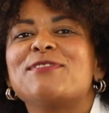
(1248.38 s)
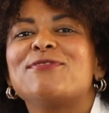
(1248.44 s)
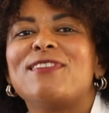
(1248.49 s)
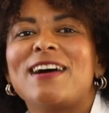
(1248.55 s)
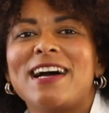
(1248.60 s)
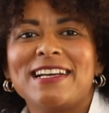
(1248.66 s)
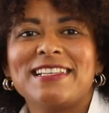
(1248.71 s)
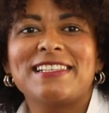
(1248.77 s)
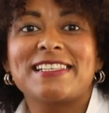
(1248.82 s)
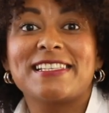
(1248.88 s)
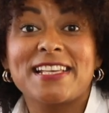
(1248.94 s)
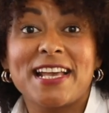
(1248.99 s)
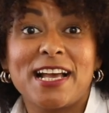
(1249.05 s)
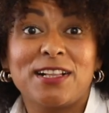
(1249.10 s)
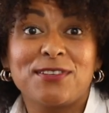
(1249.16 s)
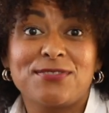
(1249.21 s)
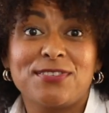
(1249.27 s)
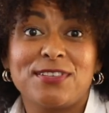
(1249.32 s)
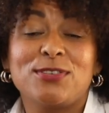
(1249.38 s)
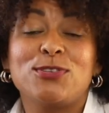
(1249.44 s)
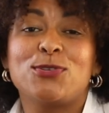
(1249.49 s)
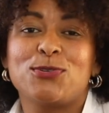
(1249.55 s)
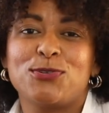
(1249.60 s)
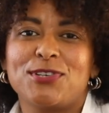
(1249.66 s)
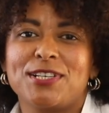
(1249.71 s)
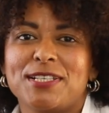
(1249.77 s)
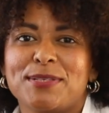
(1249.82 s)
fight selfie
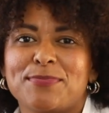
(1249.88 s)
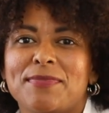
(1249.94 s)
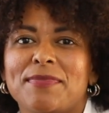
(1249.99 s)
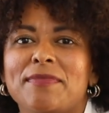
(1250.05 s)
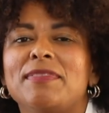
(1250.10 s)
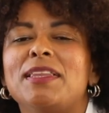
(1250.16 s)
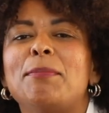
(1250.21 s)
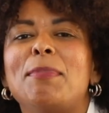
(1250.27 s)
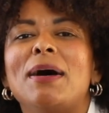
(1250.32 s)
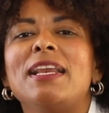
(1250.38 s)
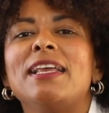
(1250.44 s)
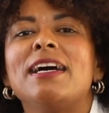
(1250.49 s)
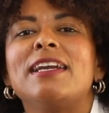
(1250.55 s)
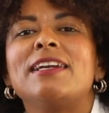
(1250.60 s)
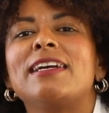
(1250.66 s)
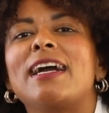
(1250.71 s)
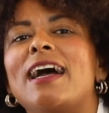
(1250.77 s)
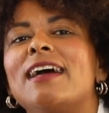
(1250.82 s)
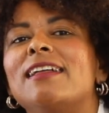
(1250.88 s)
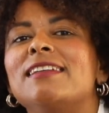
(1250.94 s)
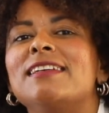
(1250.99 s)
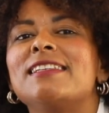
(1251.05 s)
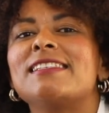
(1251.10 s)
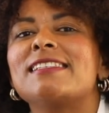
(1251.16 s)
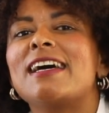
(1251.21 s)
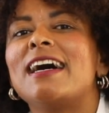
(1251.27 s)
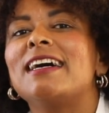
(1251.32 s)
tourism. The Balearic
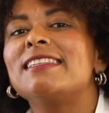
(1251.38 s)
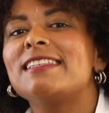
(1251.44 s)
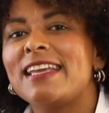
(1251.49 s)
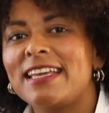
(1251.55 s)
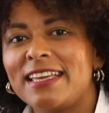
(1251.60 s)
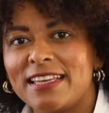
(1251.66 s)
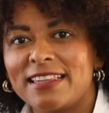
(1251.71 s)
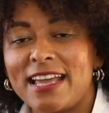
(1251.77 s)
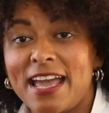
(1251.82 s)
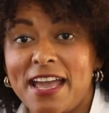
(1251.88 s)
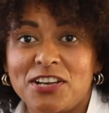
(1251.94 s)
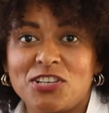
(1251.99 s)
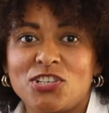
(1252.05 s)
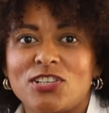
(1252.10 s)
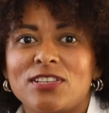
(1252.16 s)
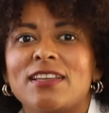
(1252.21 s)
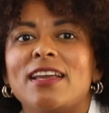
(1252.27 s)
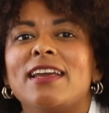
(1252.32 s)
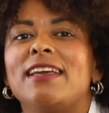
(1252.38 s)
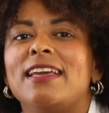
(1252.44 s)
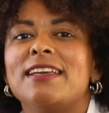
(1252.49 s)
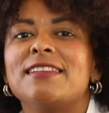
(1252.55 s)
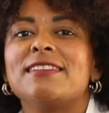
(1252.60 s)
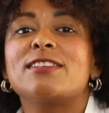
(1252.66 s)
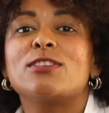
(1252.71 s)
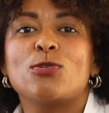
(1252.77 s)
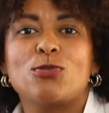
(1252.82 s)
Islands are taking action
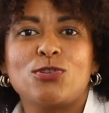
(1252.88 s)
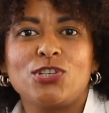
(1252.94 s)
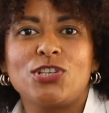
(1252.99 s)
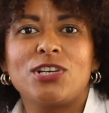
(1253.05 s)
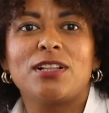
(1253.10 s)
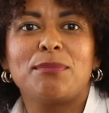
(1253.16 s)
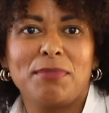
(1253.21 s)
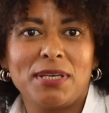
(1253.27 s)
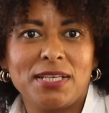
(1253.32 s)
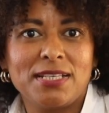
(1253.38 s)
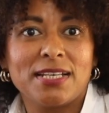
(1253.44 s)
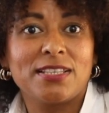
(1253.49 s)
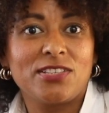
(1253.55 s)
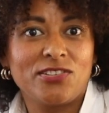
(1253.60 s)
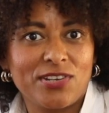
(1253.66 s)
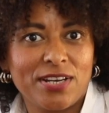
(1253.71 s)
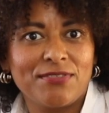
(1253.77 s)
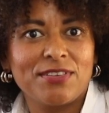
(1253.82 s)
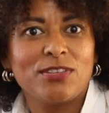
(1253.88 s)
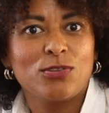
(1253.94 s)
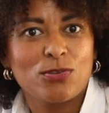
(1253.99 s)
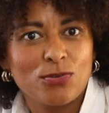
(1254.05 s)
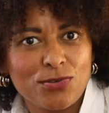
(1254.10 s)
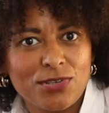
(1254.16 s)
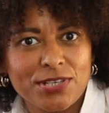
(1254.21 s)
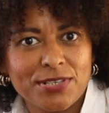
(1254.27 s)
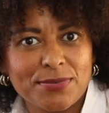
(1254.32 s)
against social media-driven
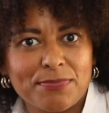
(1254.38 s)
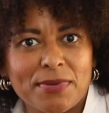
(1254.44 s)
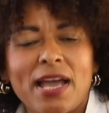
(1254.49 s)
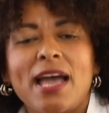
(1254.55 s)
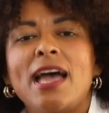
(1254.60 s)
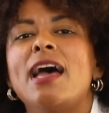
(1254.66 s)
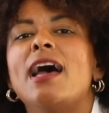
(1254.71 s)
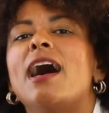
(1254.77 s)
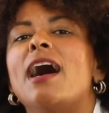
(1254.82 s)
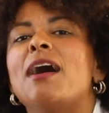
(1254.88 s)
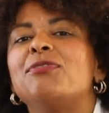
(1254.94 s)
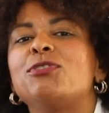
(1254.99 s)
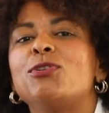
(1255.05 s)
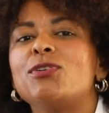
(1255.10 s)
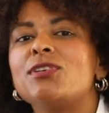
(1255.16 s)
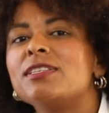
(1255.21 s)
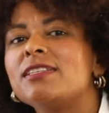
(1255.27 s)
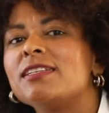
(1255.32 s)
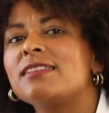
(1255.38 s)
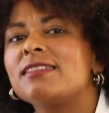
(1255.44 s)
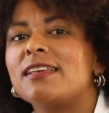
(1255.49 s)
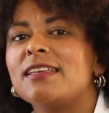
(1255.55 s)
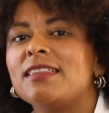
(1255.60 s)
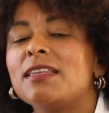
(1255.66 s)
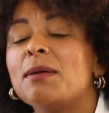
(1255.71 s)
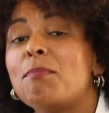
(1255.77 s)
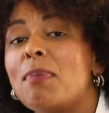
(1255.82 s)
tourism. Authorities
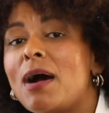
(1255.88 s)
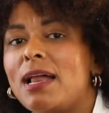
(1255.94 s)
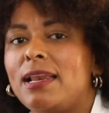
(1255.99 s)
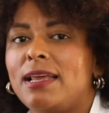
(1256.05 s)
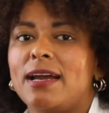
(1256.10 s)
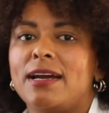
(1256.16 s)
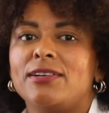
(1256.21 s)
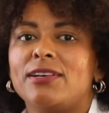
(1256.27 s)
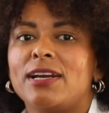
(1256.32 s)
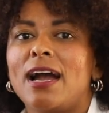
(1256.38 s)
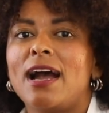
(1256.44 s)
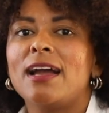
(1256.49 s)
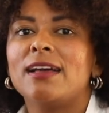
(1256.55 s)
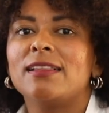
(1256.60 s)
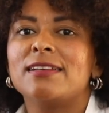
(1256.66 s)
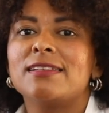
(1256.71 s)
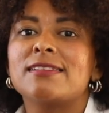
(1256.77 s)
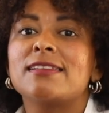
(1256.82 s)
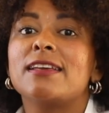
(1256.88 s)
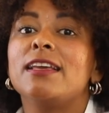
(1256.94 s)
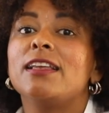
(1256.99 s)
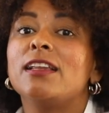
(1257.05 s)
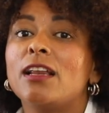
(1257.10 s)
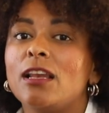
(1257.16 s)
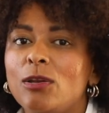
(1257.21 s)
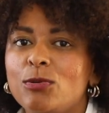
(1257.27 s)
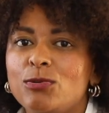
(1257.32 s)
in the Balearic Islands,
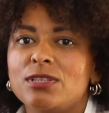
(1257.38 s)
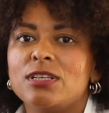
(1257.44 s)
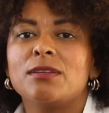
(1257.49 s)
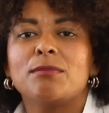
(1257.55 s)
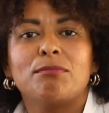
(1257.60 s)
including